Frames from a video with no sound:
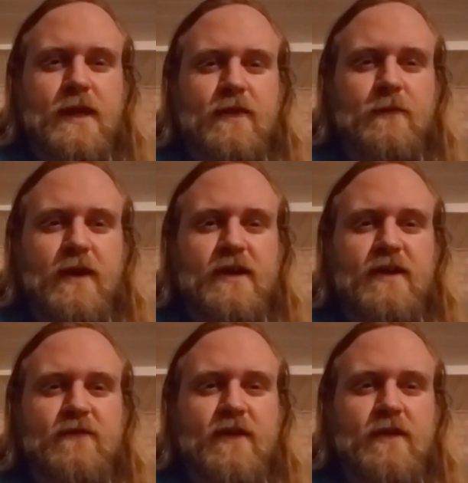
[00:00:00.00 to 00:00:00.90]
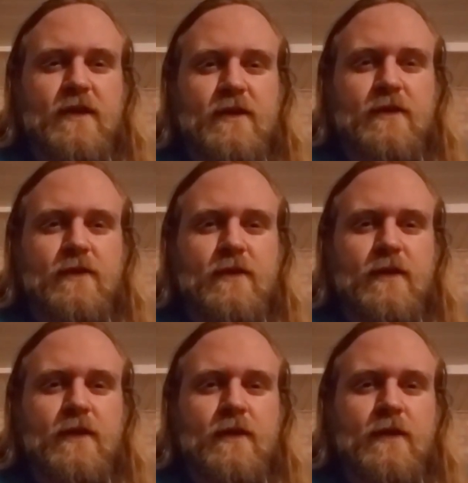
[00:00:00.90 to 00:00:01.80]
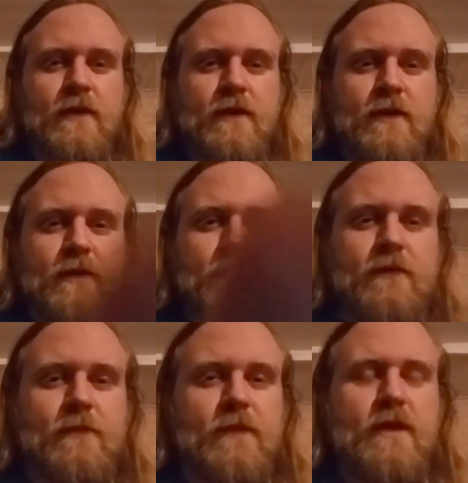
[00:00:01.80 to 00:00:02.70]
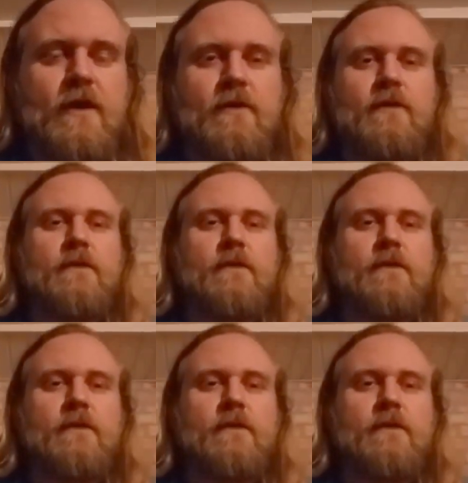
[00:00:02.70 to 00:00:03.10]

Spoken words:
and the Machiavellian, you know.